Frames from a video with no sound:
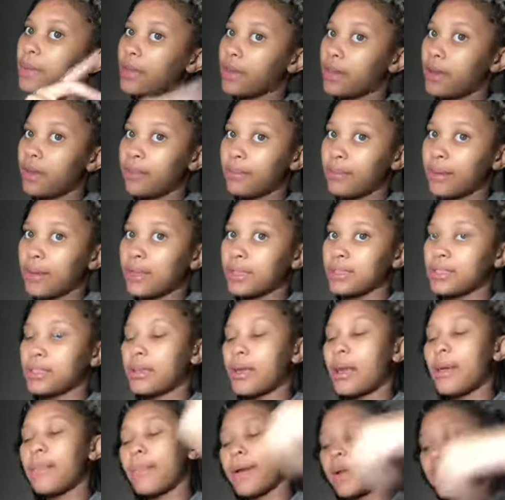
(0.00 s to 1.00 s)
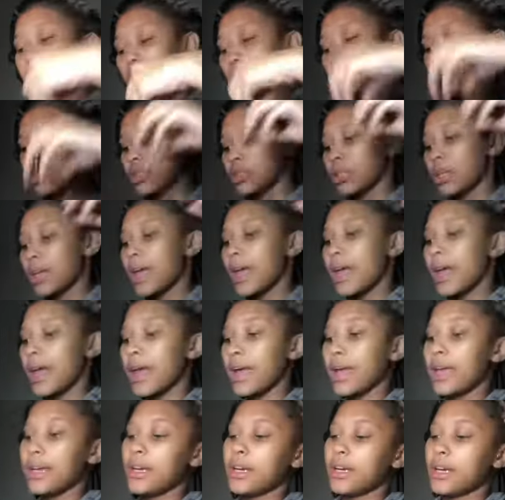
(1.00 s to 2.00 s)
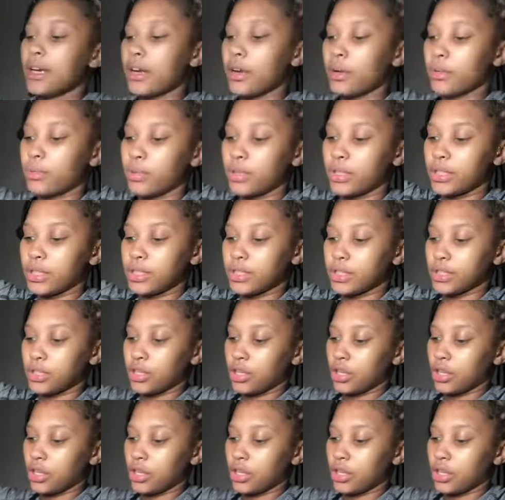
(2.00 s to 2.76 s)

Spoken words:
ambassadors, and then there was